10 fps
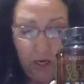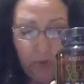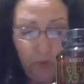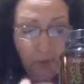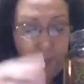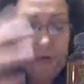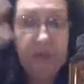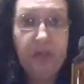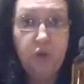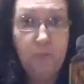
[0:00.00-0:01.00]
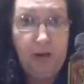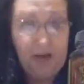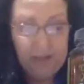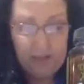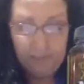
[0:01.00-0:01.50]
you're putting in your
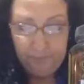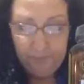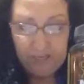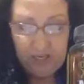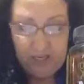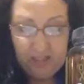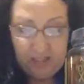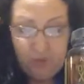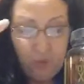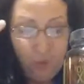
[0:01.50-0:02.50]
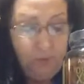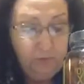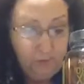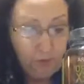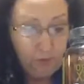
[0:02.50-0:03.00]
body as a form of
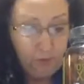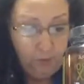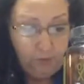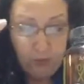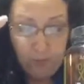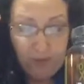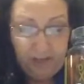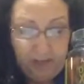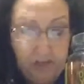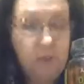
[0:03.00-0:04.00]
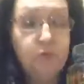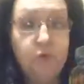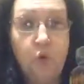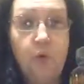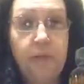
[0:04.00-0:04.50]
food, so your body can
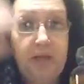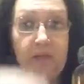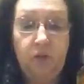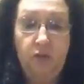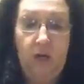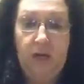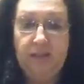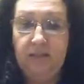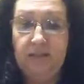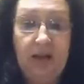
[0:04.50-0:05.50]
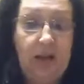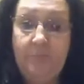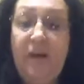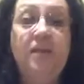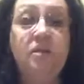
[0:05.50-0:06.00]
absorb it and utilize it. Now, I
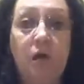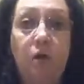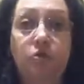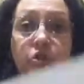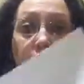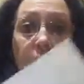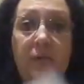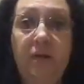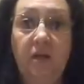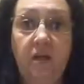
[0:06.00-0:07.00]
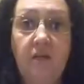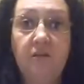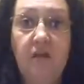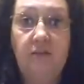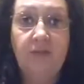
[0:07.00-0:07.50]
made notes, y'all,
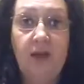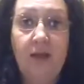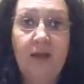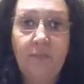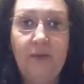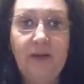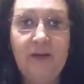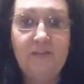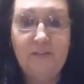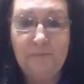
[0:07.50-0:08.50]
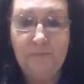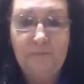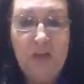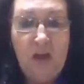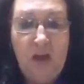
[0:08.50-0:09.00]
because I've got, hey, Beth,
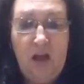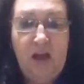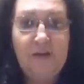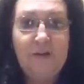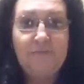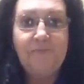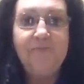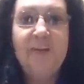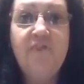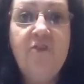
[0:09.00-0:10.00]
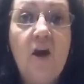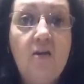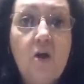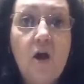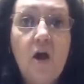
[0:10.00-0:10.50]
if y'all
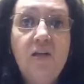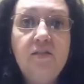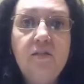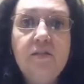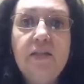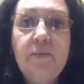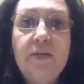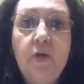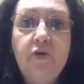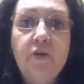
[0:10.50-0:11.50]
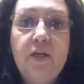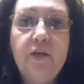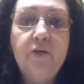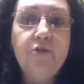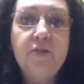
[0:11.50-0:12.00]
are on, let me know you're
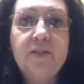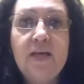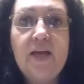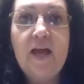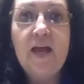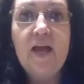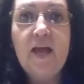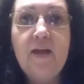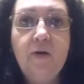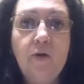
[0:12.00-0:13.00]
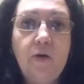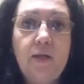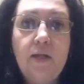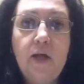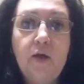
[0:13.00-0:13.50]
here. Just say hey or
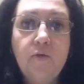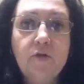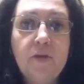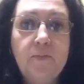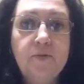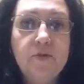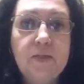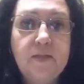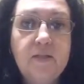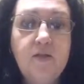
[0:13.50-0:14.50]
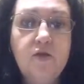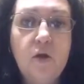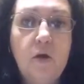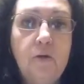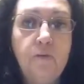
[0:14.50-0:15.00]
hello or something so I see that you're
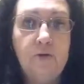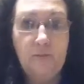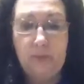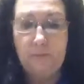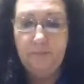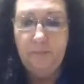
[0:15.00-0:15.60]
on with me.